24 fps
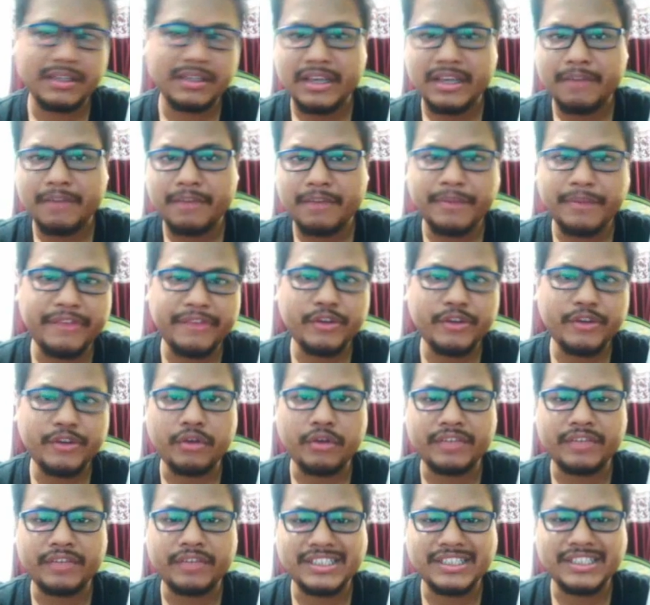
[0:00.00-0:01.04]
preview
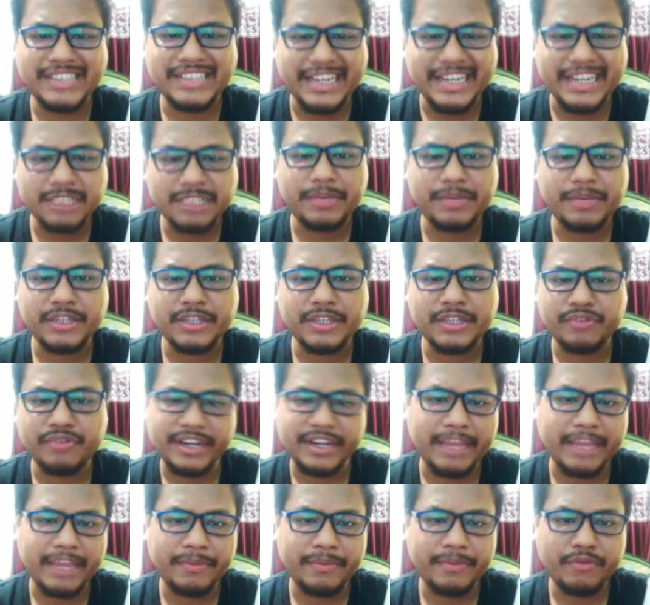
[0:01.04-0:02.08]
of the sales page one
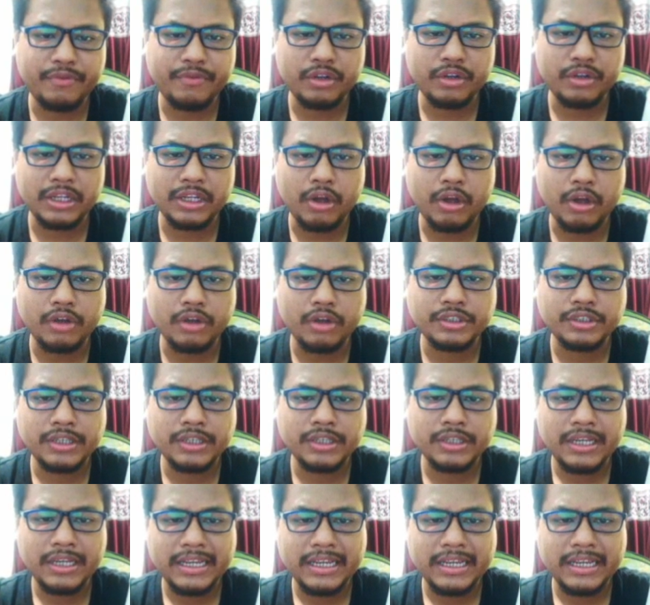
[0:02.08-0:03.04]
day before the launch.